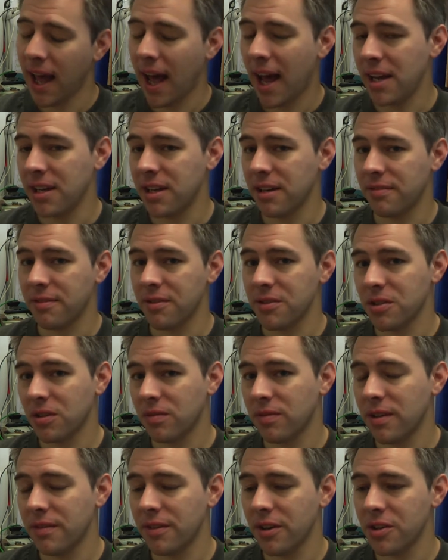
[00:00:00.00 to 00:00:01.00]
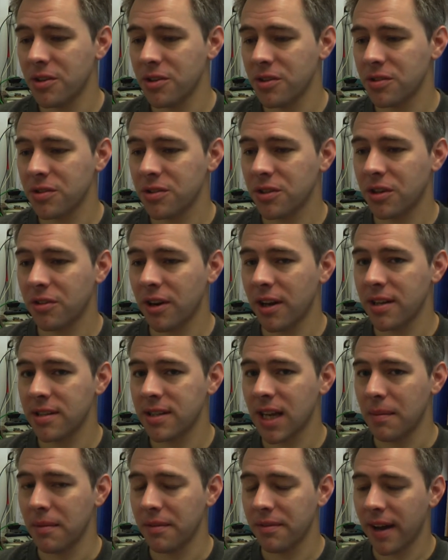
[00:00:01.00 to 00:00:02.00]
and different software versions to create the
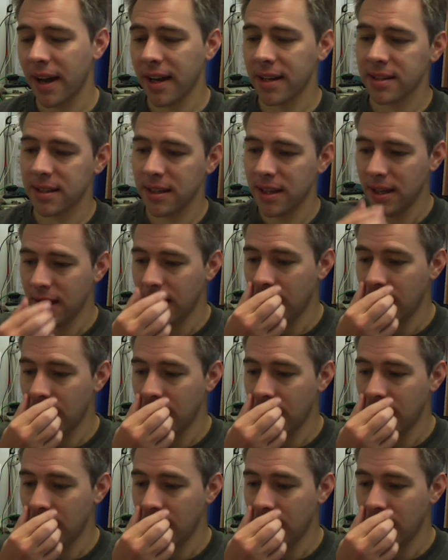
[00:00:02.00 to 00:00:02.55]
same effect.